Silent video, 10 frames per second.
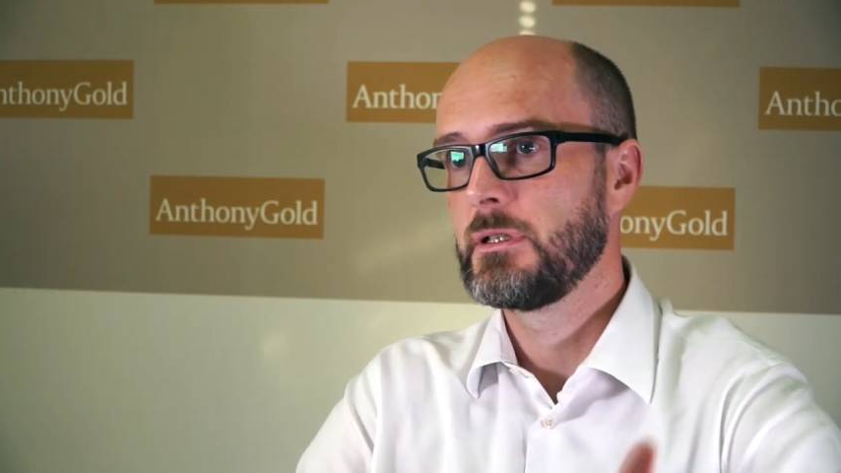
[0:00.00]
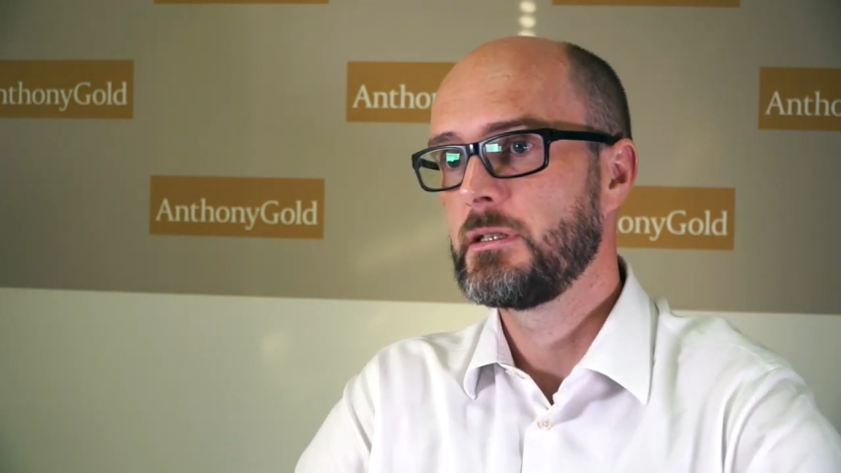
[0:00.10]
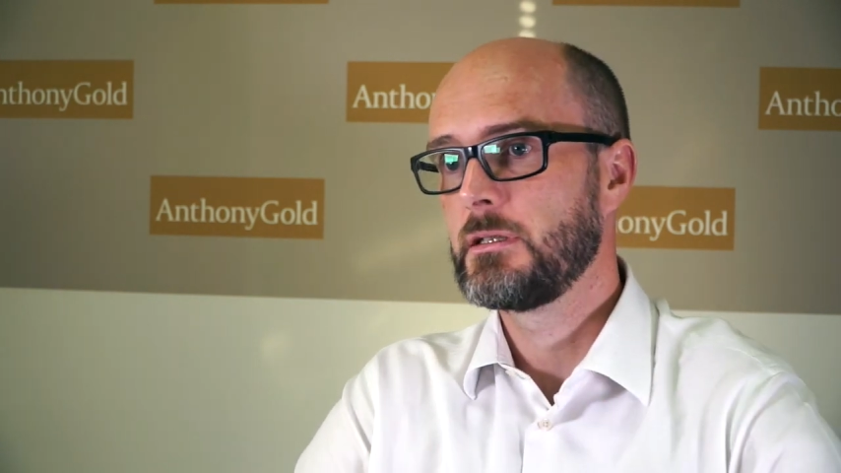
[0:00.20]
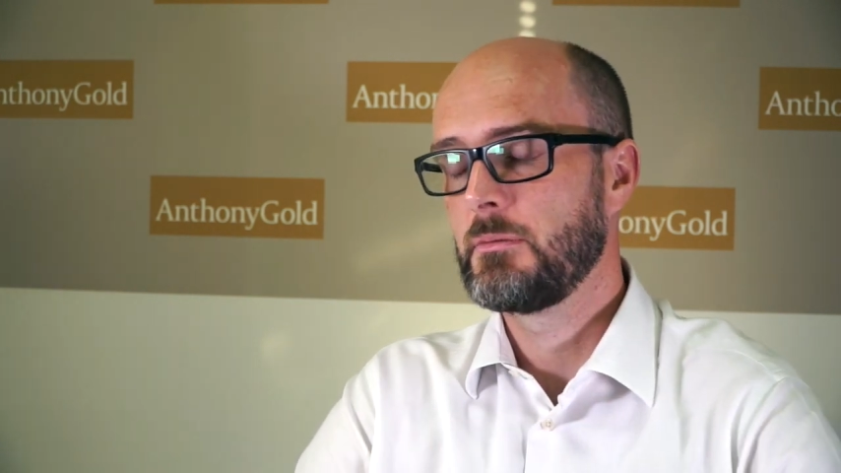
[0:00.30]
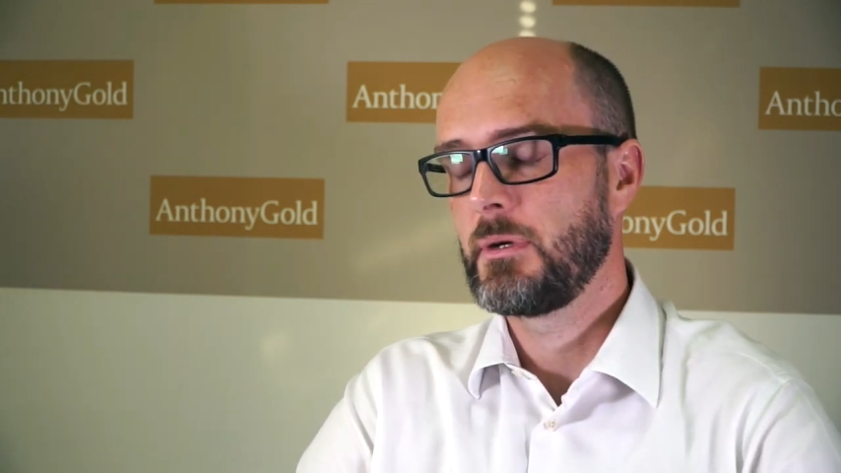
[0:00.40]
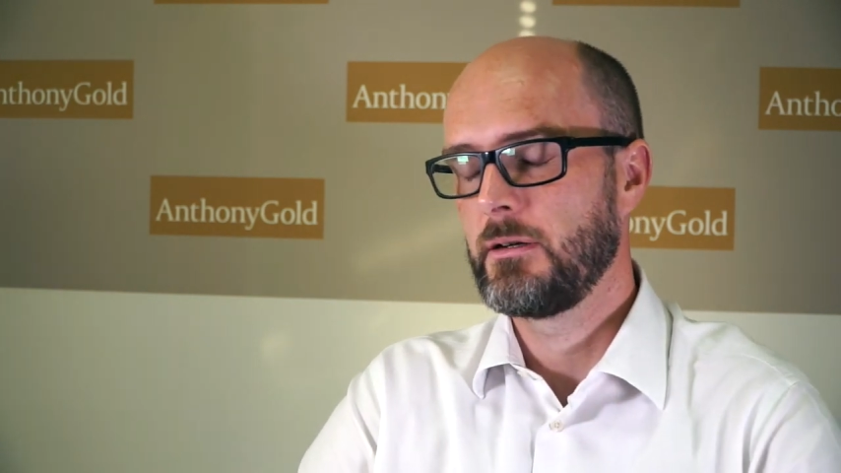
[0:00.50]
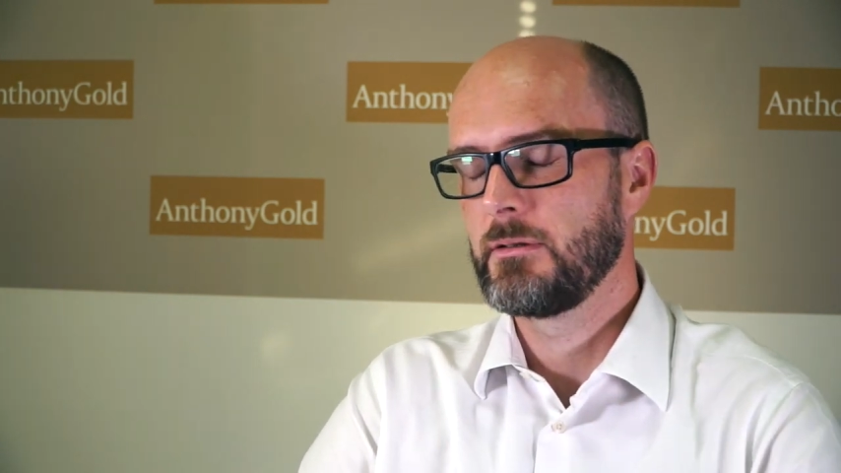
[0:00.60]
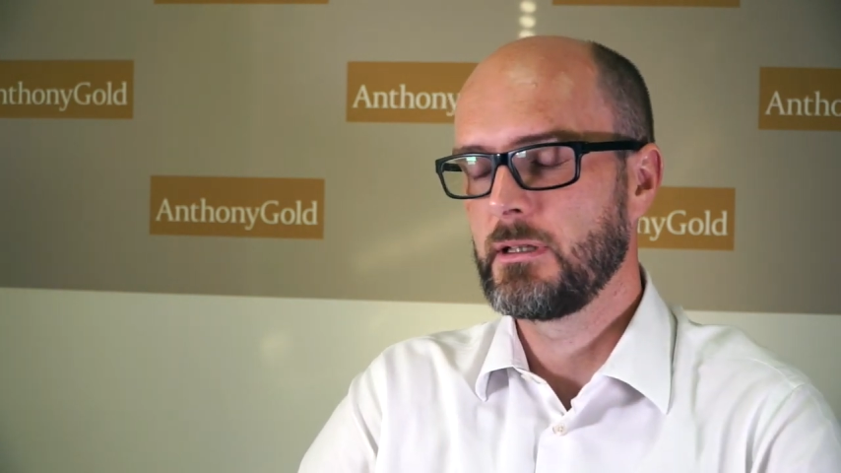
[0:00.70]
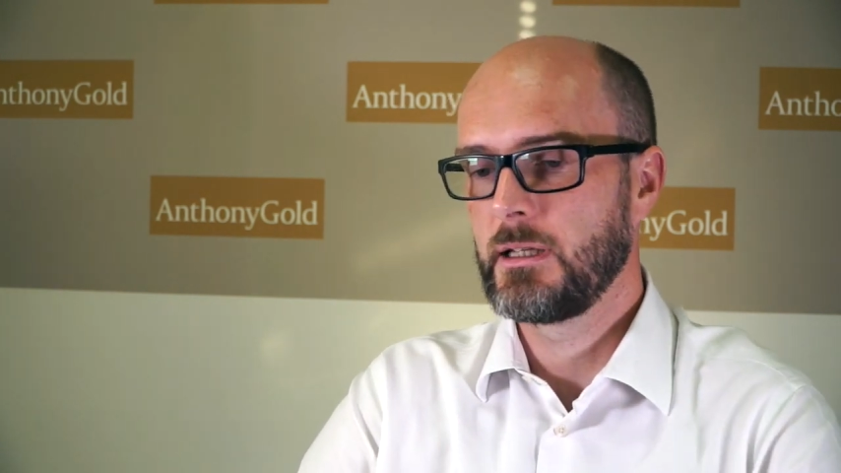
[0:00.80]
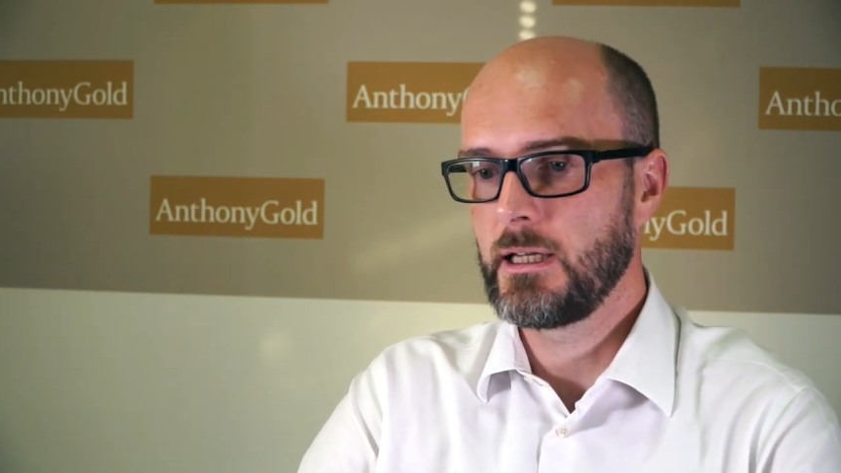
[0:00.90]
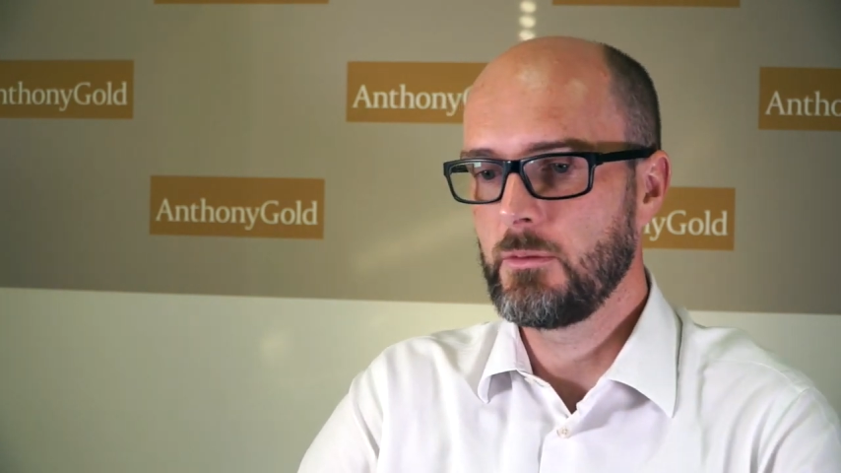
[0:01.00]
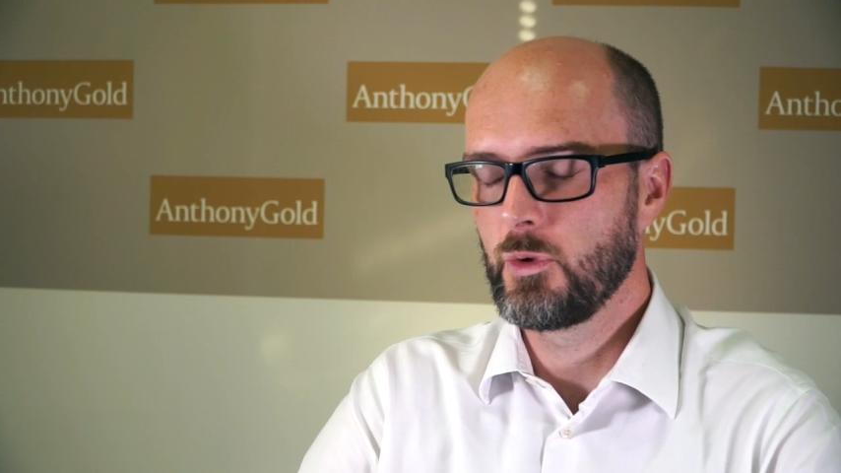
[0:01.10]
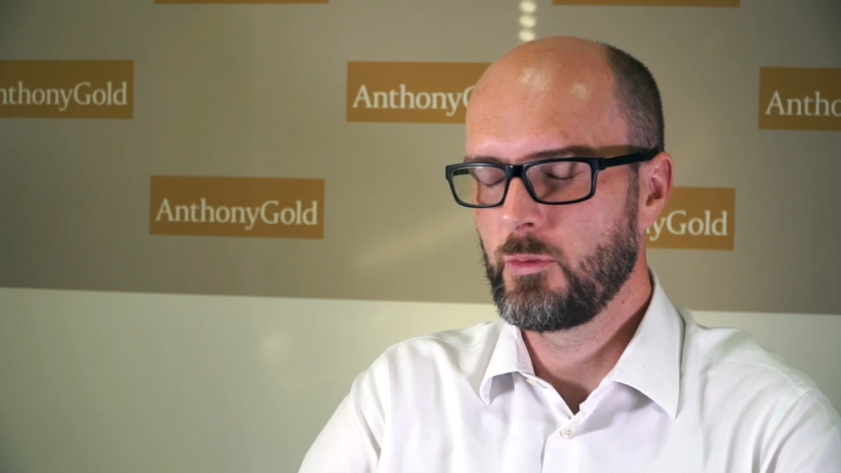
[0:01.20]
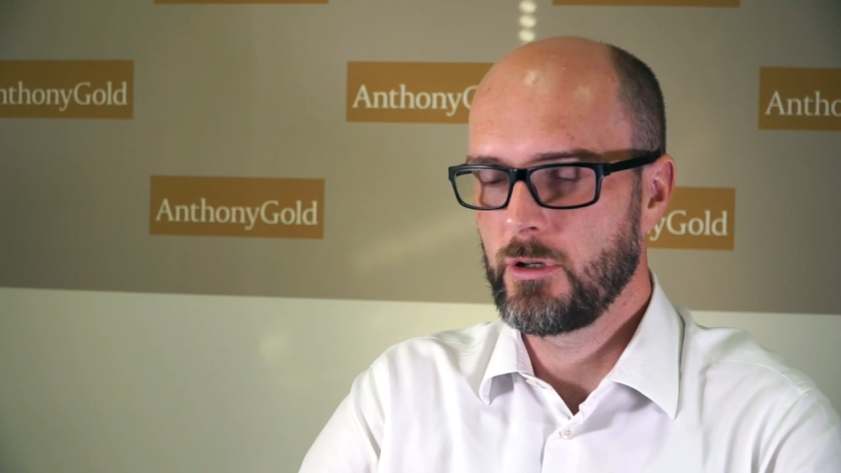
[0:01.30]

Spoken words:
it's about getting more